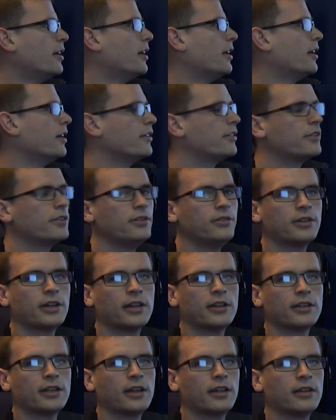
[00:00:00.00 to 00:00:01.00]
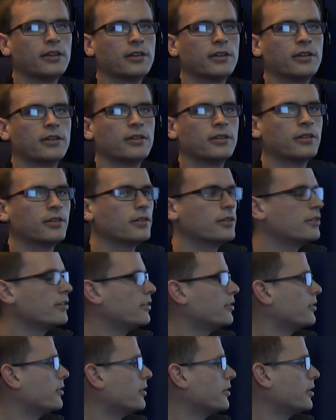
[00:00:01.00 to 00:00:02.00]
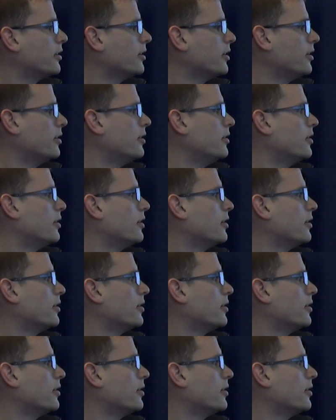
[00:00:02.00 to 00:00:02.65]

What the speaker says: So you kind of get a good,